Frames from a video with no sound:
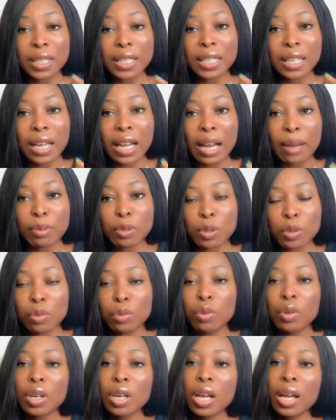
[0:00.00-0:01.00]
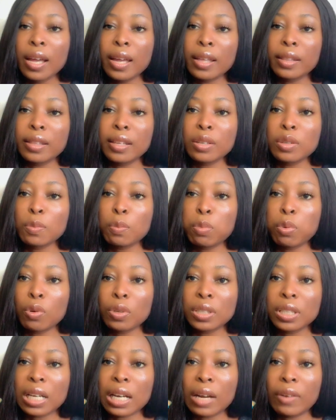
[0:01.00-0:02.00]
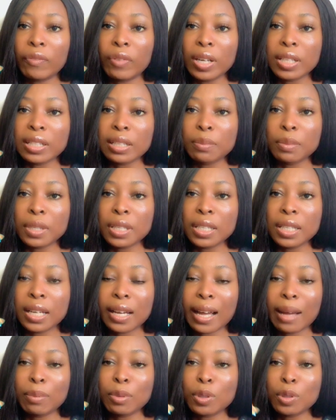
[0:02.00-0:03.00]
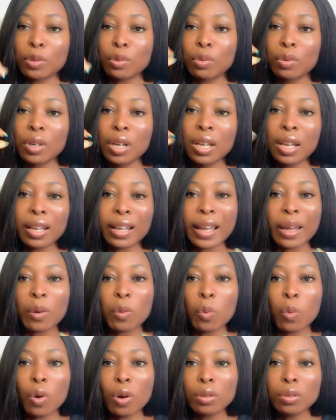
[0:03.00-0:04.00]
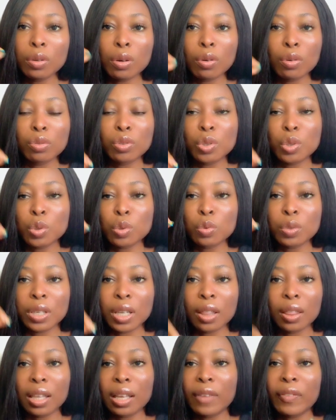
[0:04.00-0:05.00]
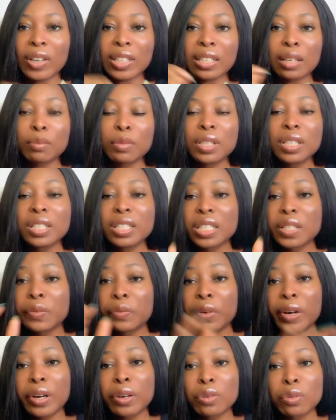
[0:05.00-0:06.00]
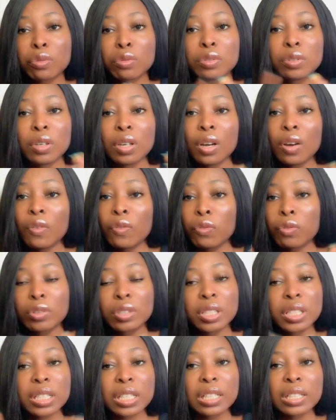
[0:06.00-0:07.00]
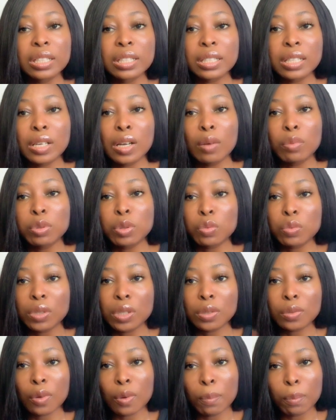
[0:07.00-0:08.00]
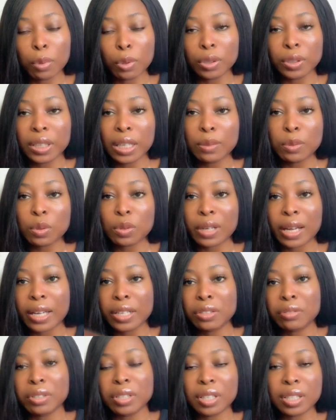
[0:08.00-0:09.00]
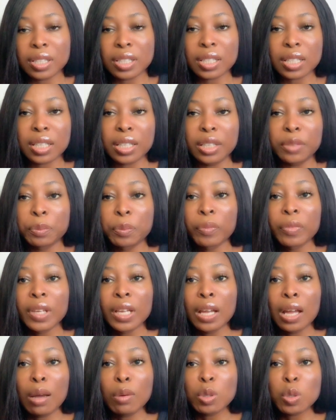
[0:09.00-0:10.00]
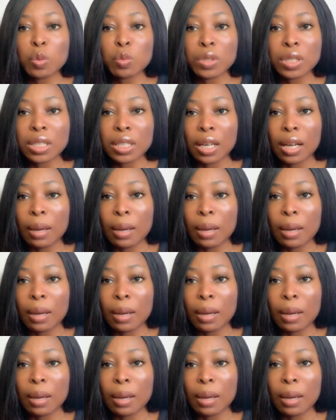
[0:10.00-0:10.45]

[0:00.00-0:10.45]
capsule, and then you pour the vitamin E capsule, like 1 or 2 in there. Vitamin E is very good for the skin. It helps with sunburn, helps to hydrate the skin, helps with